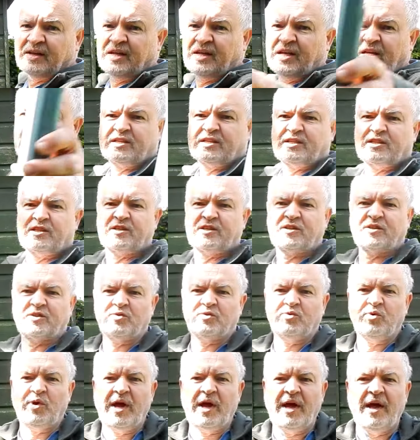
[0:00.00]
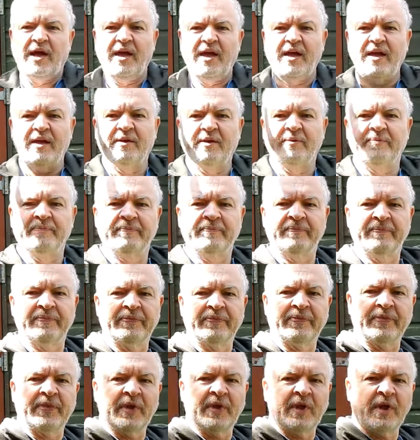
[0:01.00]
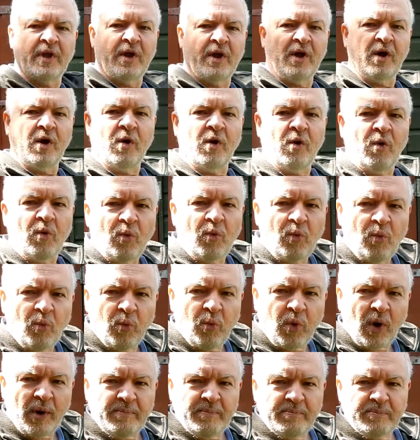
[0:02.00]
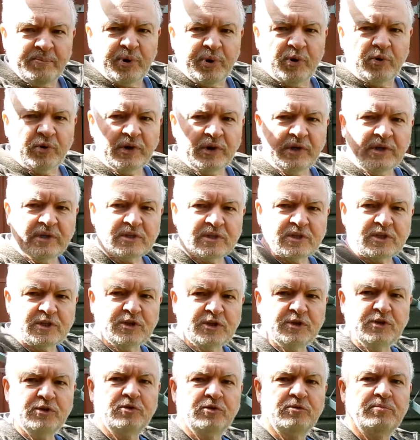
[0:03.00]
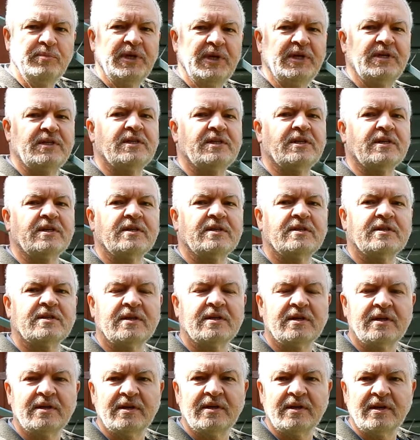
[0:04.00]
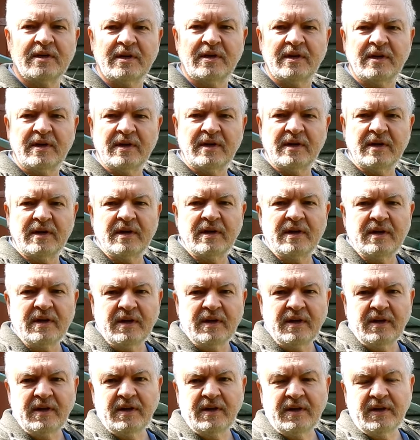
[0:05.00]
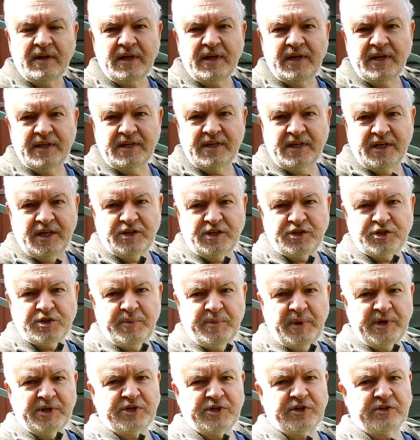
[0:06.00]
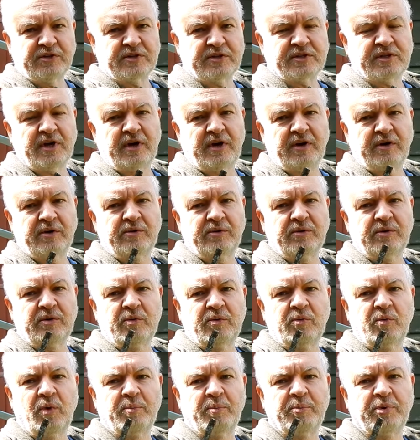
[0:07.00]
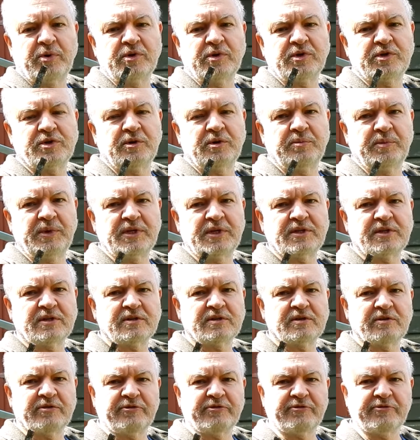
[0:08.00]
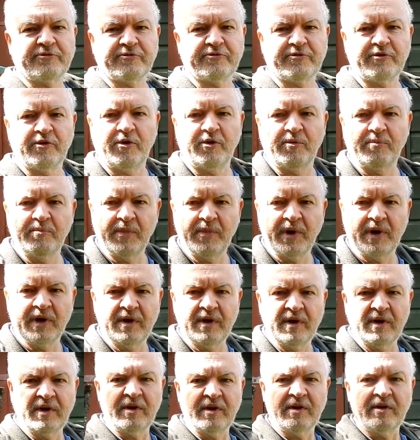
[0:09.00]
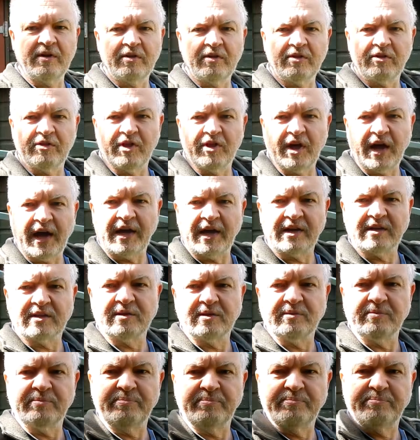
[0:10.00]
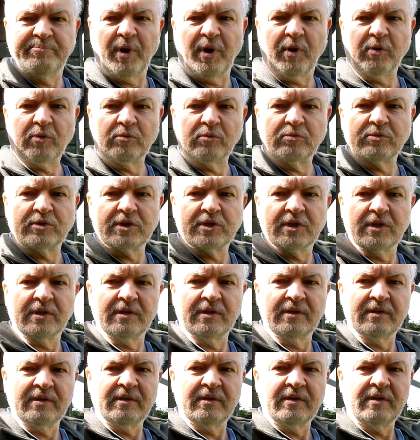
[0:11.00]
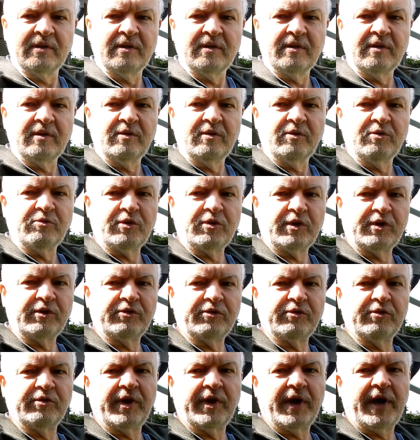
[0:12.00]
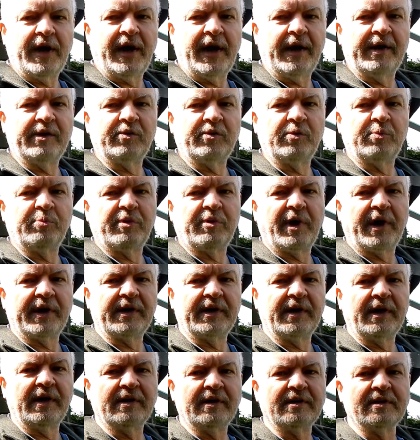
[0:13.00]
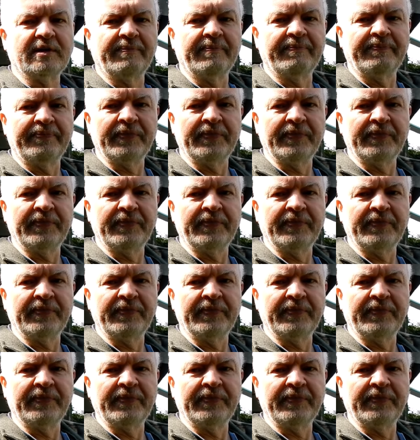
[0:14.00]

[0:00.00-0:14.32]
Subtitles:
It's a square 1.2 meters in each dimension. So 1.2 meters from that bolt running through that angle bracket.